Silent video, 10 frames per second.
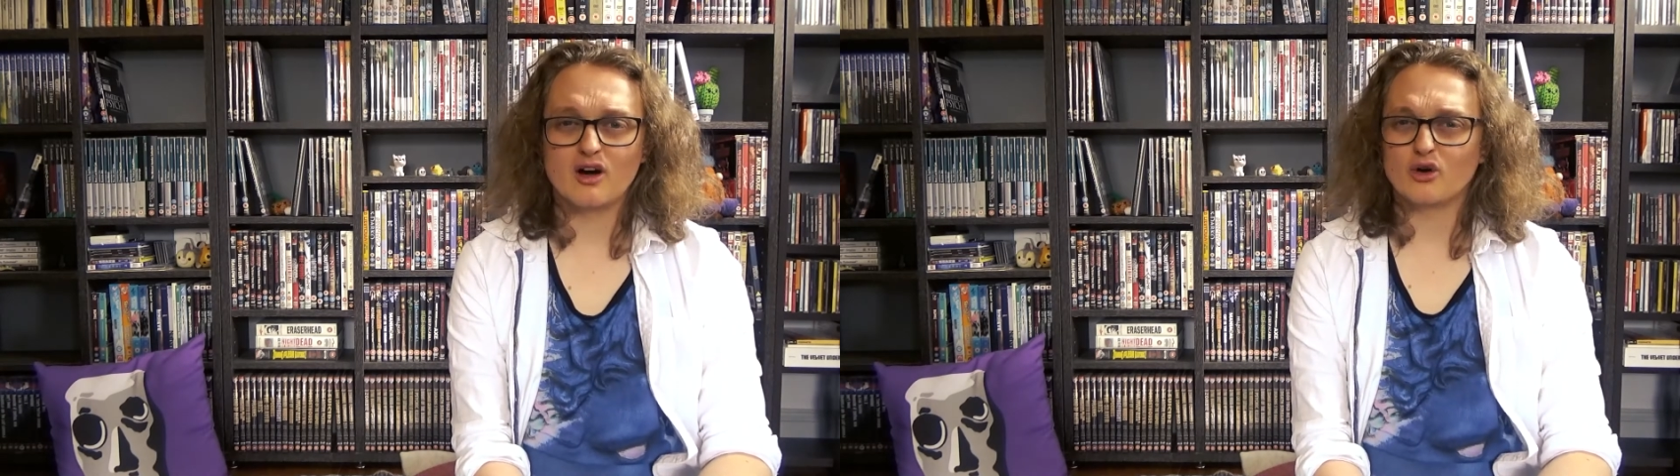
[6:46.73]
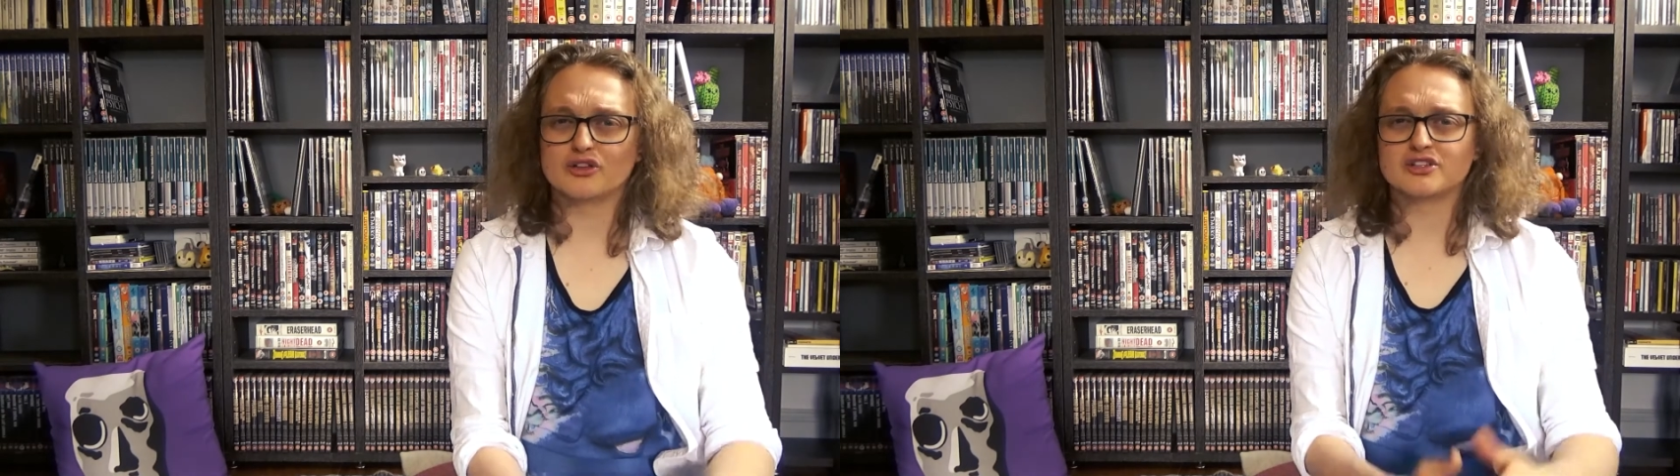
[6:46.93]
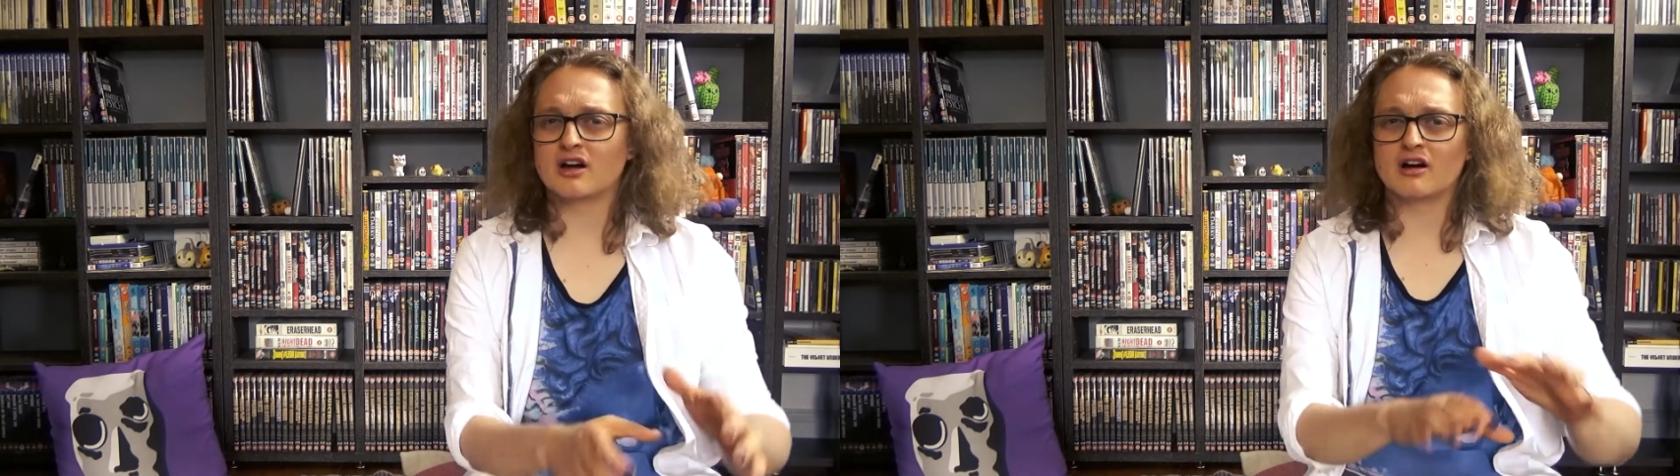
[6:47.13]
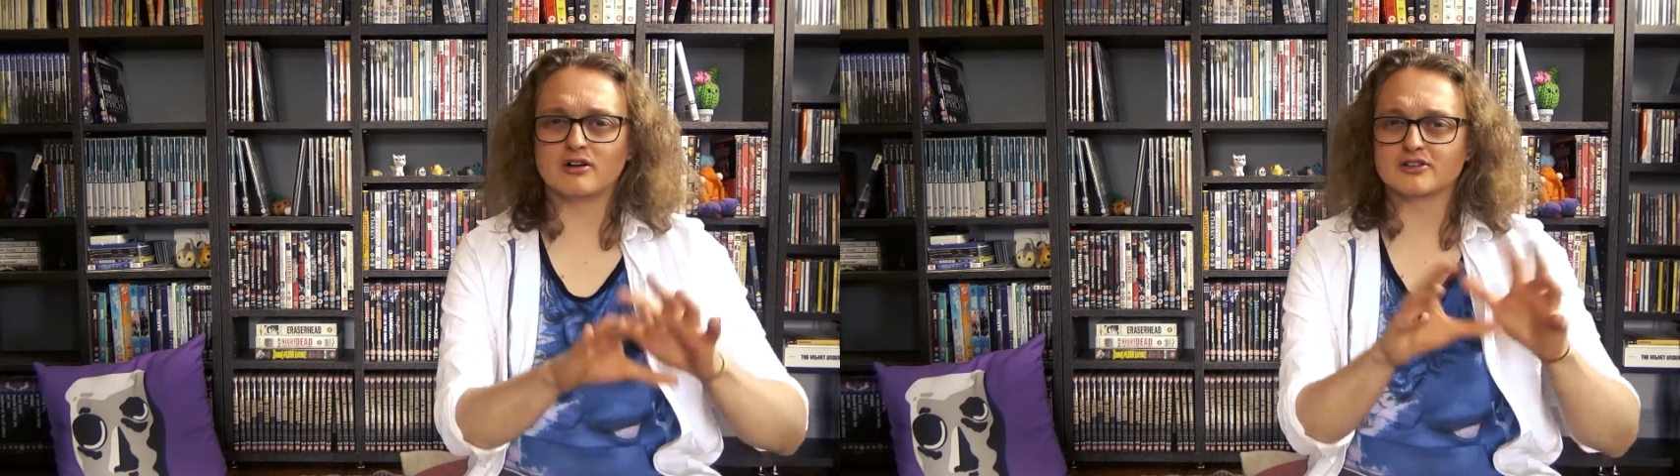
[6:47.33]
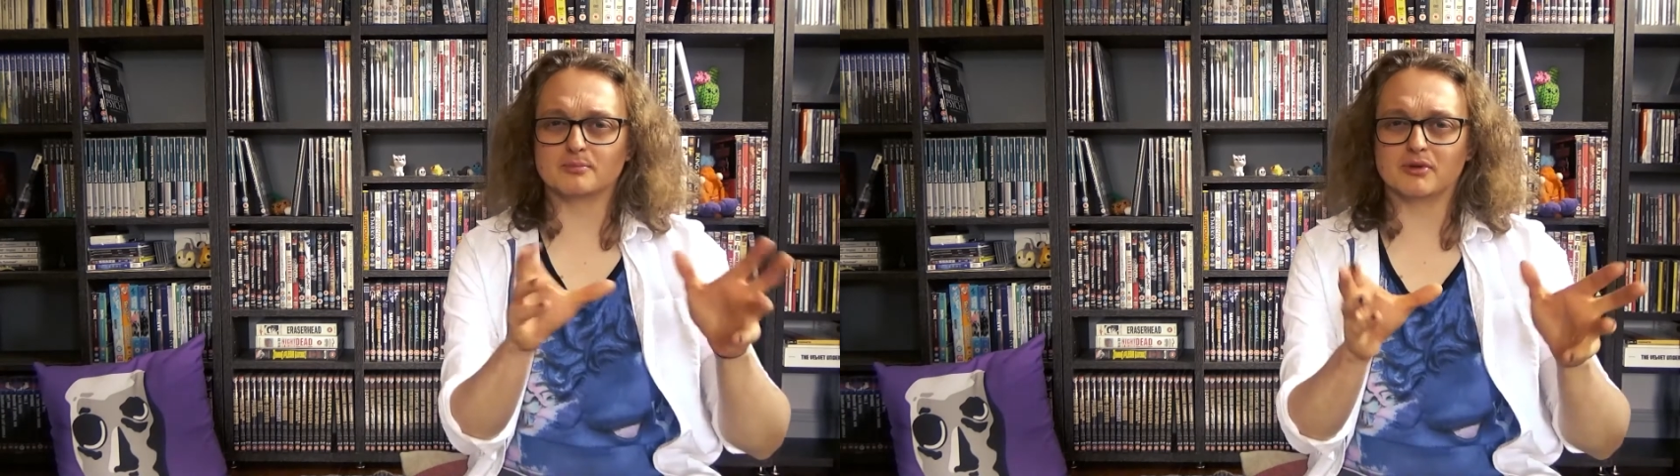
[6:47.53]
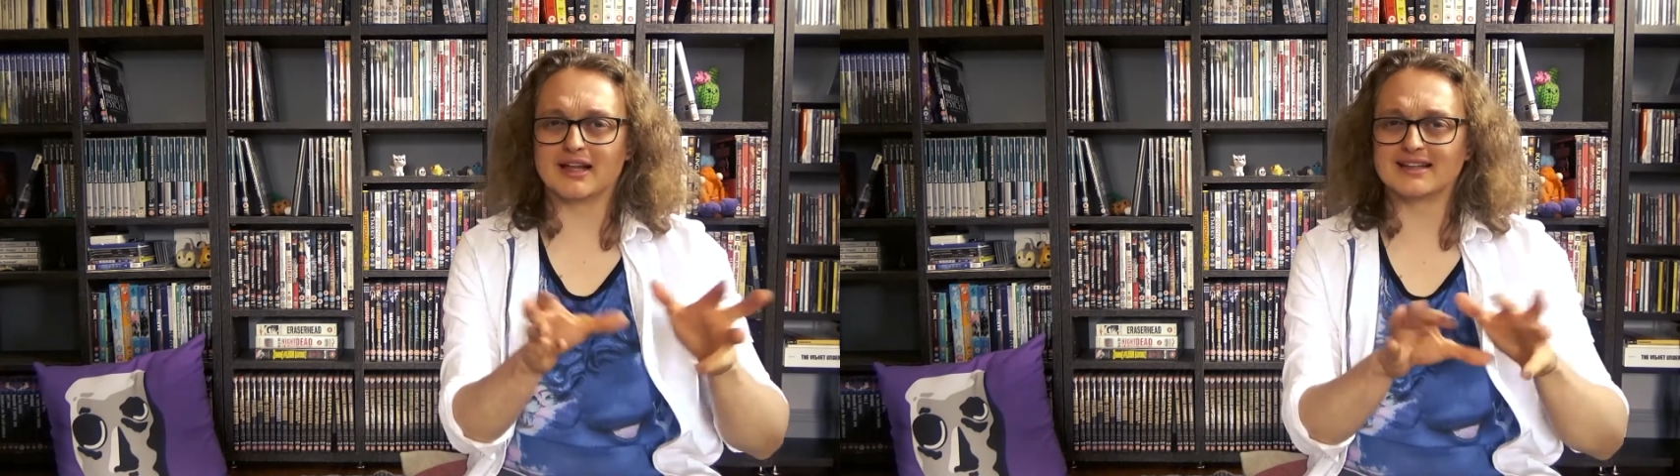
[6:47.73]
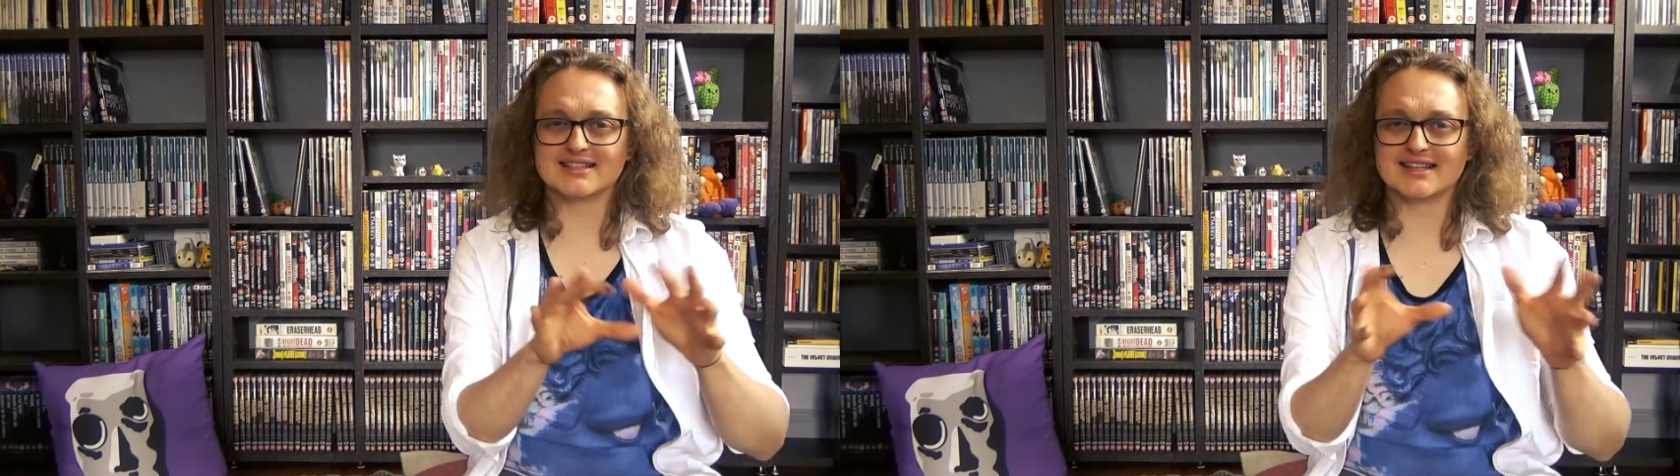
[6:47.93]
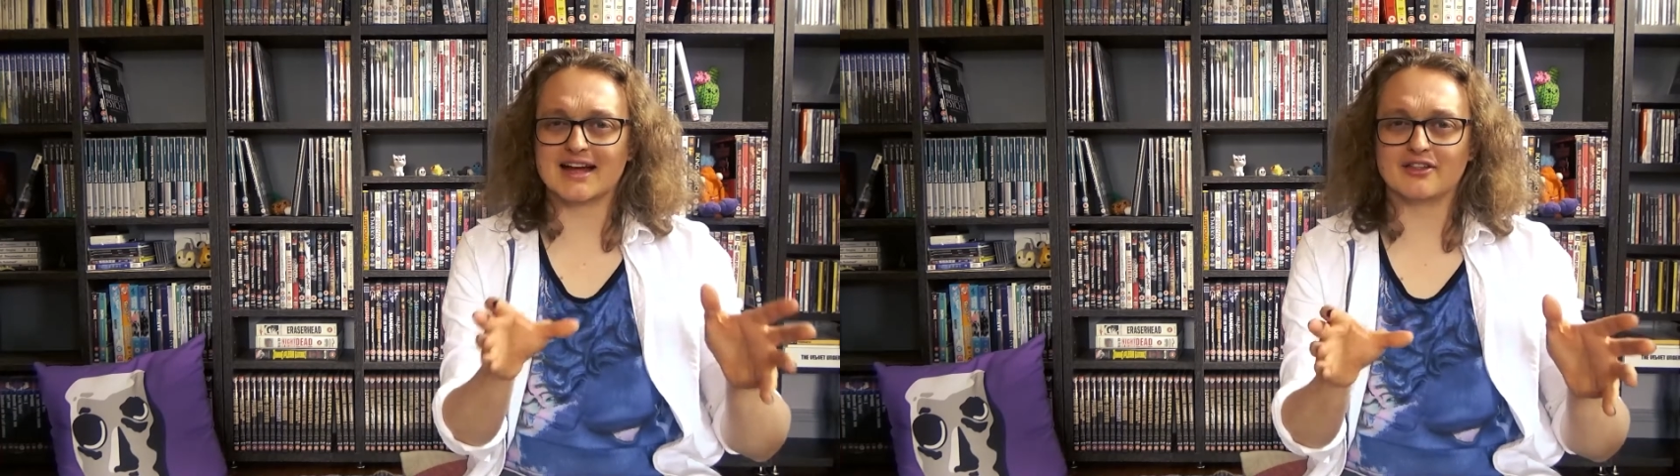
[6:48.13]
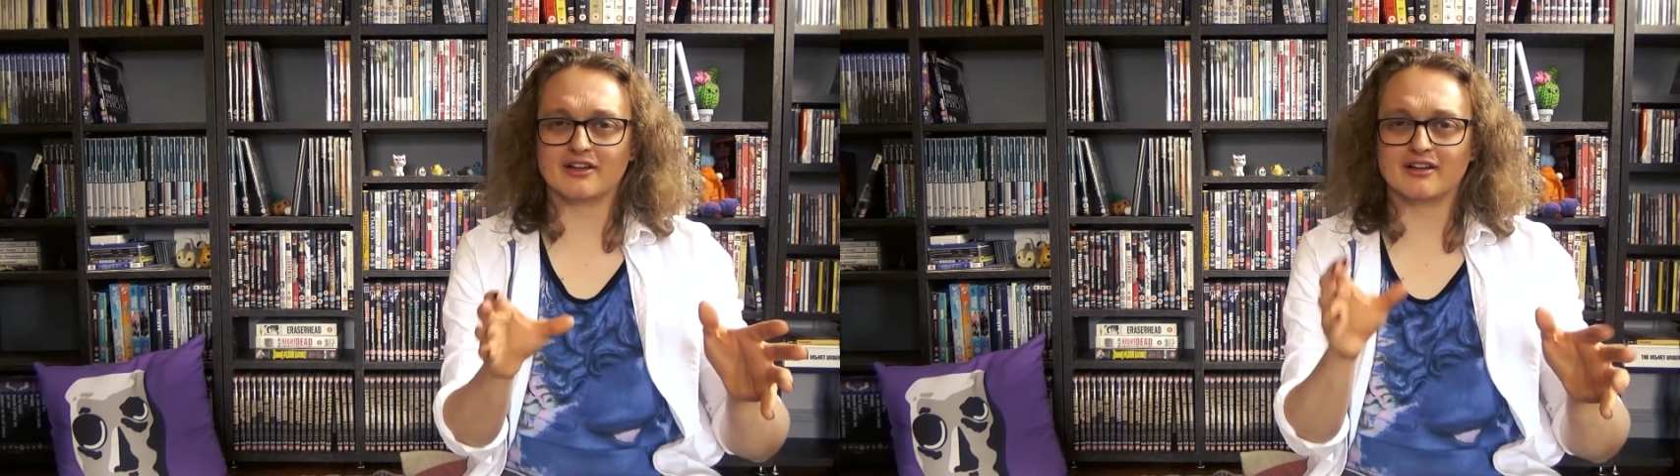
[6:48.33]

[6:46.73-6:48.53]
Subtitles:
All the darks blend together